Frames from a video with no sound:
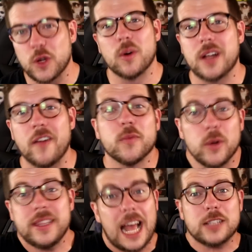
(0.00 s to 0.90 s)
so
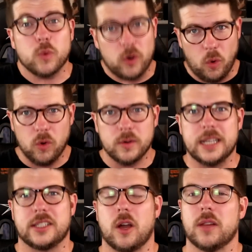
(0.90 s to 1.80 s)
uncomfortable. And that's what horror
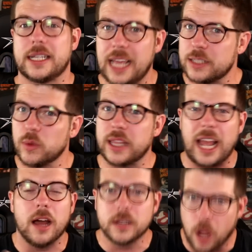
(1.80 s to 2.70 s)
is, though. Like, that's what
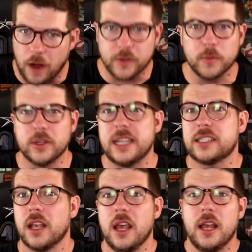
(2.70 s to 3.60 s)
that
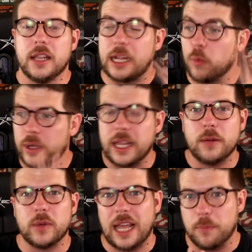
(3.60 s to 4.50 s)
uncomfortableness, like when
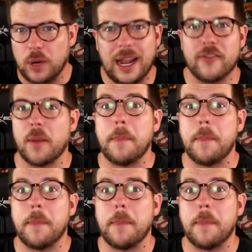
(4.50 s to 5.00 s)
they bring out the